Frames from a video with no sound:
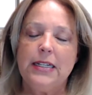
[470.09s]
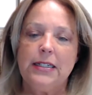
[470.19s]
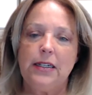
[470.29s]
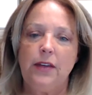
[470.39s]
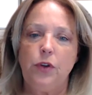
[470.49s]

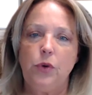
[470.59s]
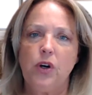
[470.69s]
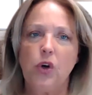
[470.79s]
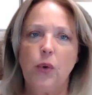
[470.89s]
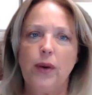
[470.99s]
to give you
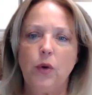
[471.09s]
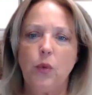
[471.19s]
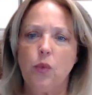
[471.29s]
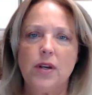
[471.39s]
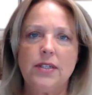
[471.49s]
a quick
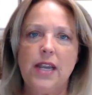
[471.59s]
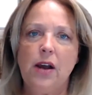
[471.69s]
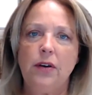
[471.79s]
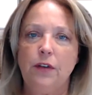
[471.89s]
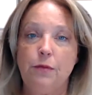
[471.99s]

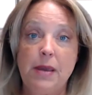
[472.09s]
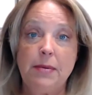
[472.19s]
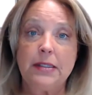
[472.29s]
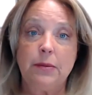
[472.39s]
rundown of maybe